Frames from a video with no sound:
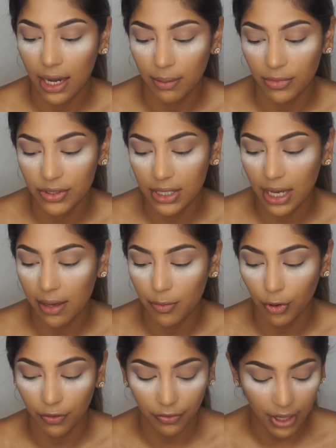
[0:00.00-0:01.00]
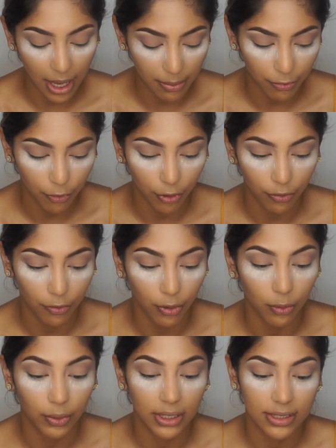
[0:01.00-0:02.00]
and I'm using a Morphe
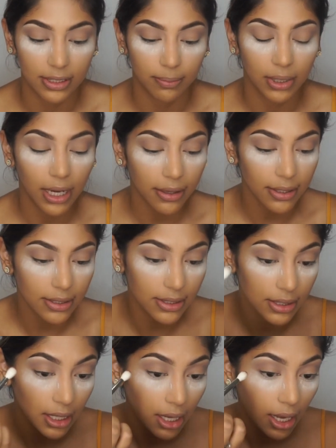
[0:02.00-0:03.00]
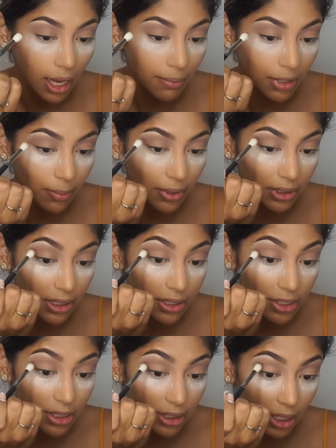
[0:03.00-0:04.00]
M441 to apply this. I'm going to put
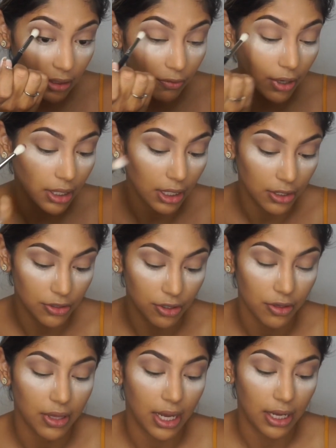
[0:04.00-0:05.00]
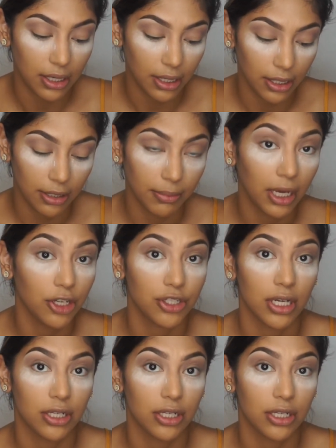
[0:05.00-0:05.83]
this just kind of right under that Hush